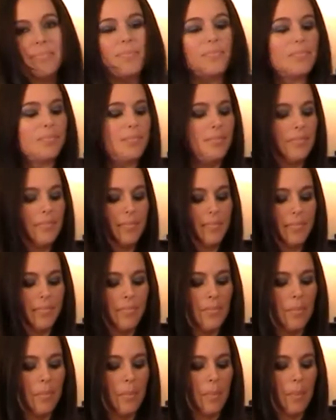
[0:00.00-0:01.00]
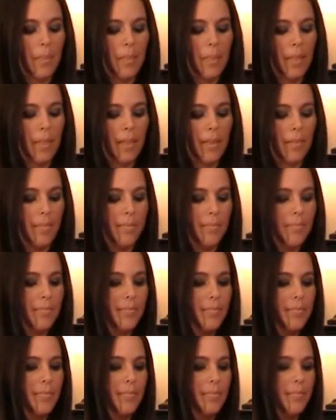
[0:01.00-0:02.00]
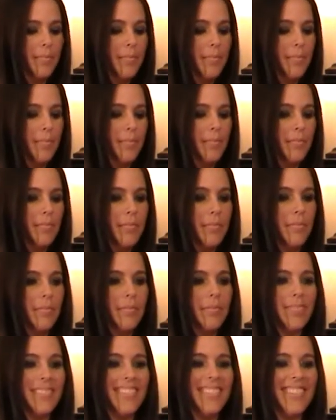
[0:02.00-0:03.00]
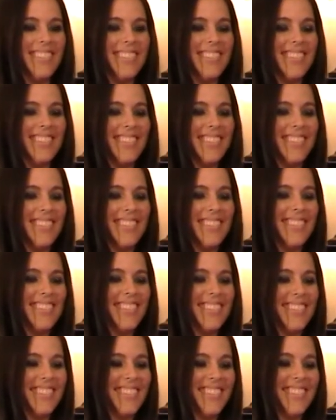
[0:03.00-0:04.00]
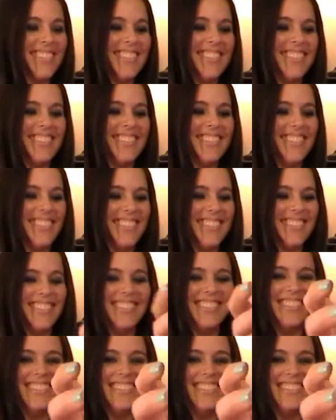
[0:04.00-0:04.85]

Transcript: The person shown says nothing.